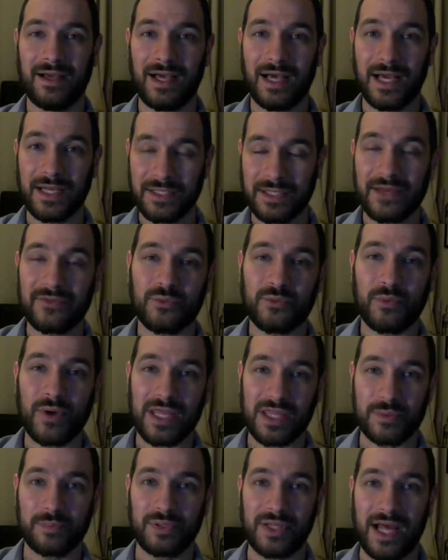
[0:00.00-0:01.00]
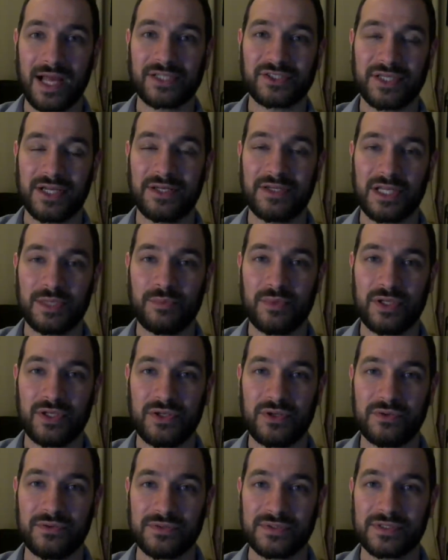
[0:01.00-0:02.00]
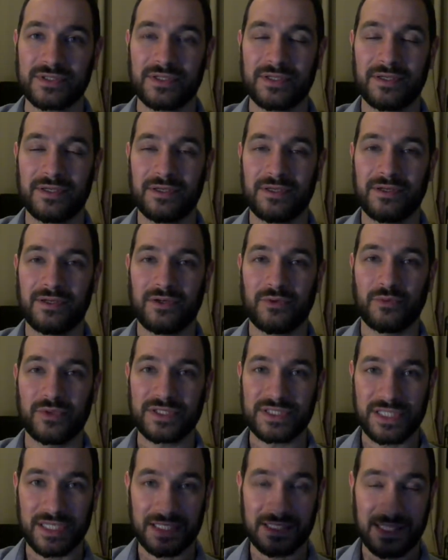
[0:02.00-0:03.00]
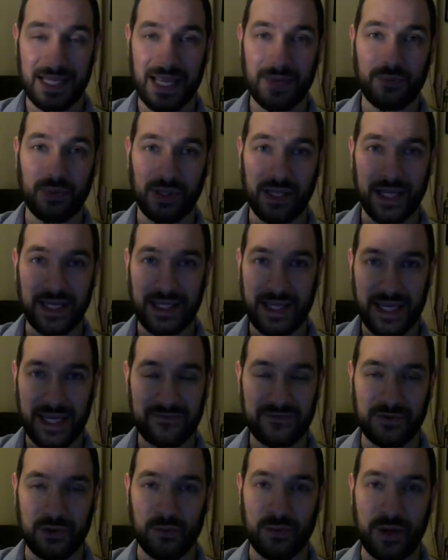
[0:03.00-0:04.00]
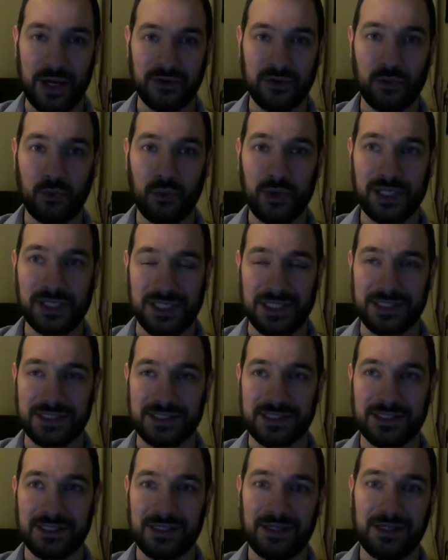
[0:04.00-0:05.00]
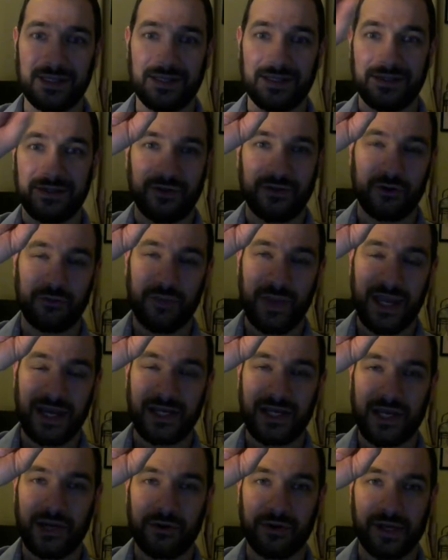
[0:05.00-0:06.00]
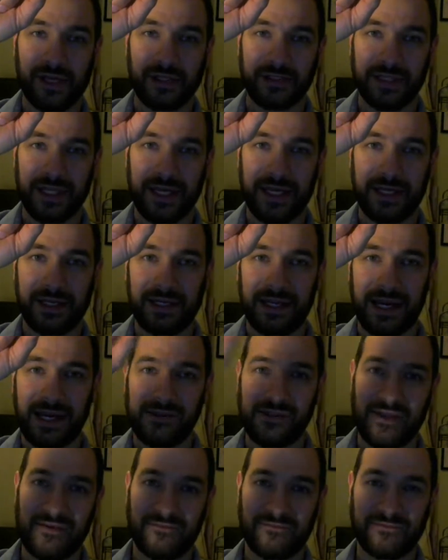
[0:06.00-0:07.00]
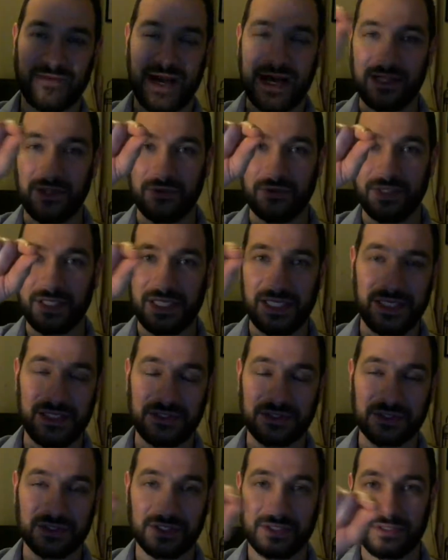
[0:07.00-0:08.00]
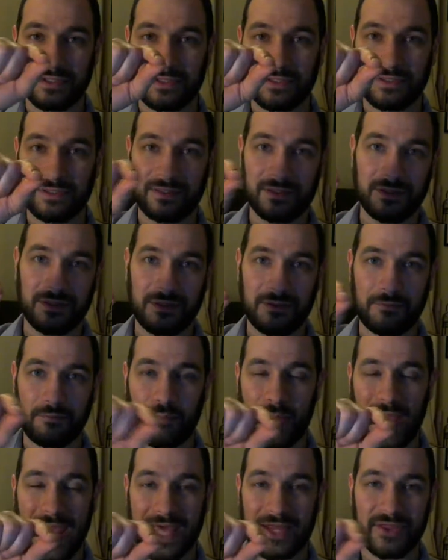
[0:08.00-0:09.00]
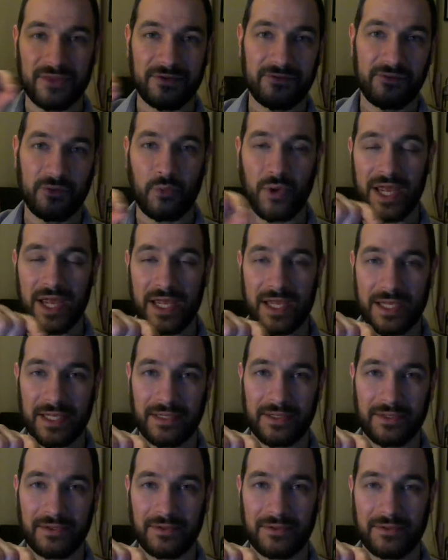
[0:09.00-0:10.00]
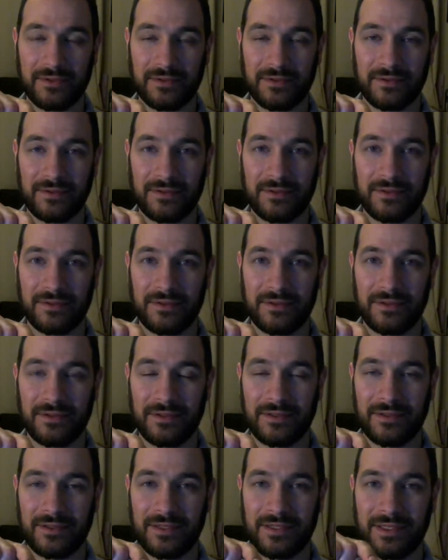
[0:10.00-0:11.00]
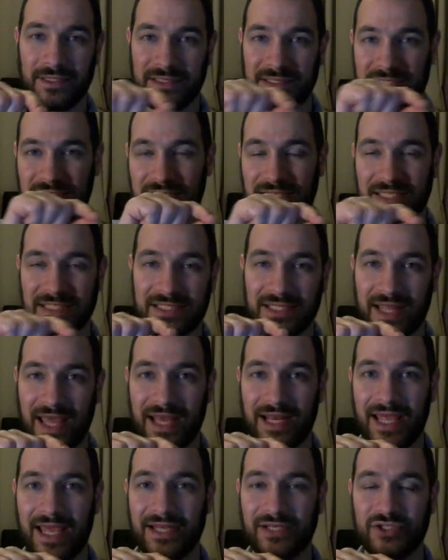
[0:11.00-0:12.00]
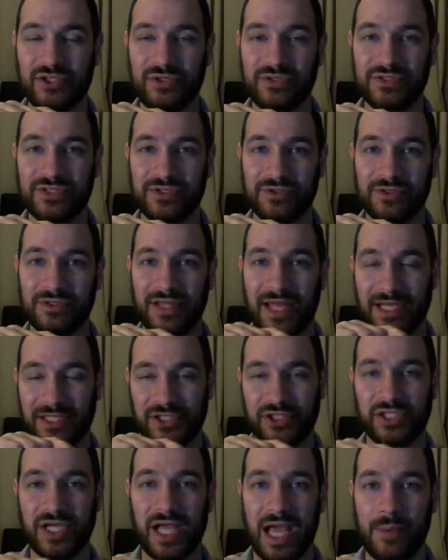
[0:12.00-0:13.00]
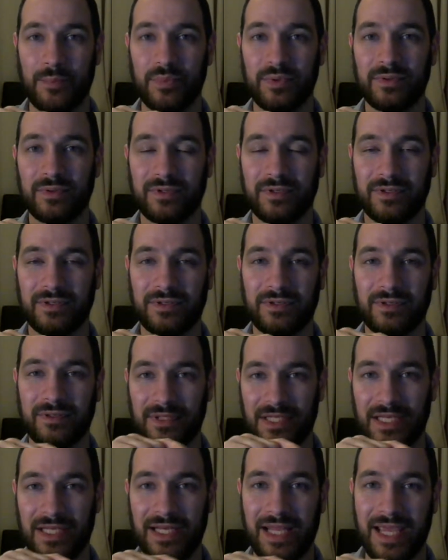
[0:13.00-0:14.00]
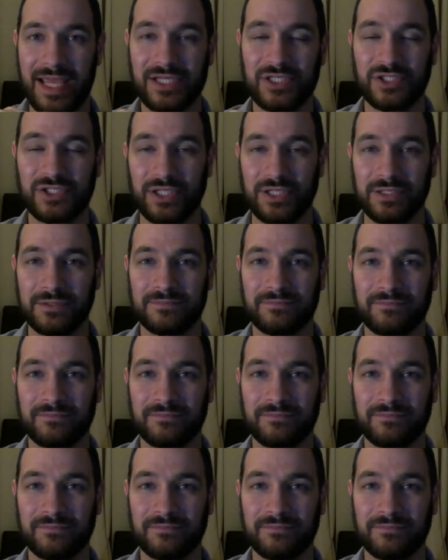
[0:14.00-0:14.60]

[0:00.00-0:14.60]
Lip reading: Another way the blockchain can be used was the example I gave you about the widgets. They're made here in LA and they follow each path of the way to get to that end user in that shop in Asia.